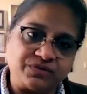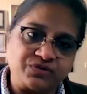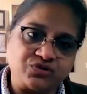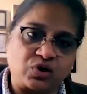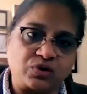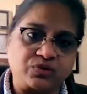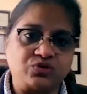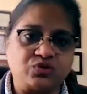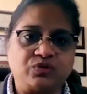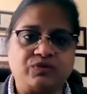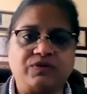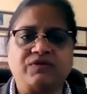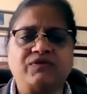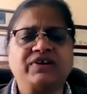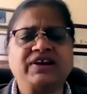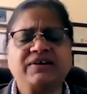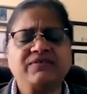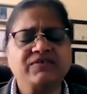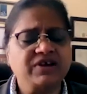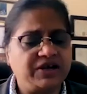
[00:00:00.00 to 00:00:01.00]
stock stove
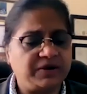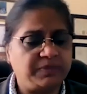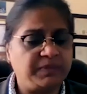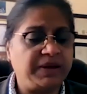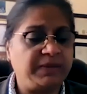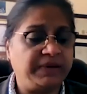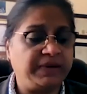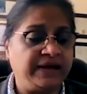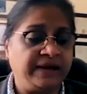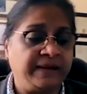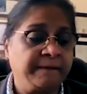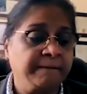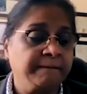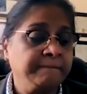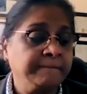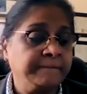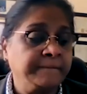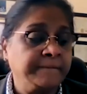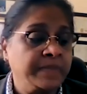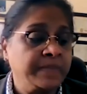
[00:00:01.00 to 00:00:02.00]
or whatever it may be.
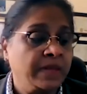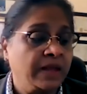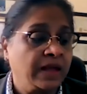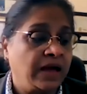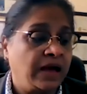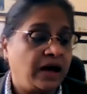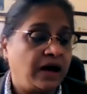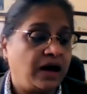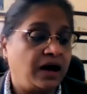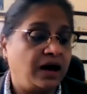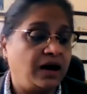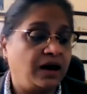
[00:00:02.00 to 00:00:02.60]
Right.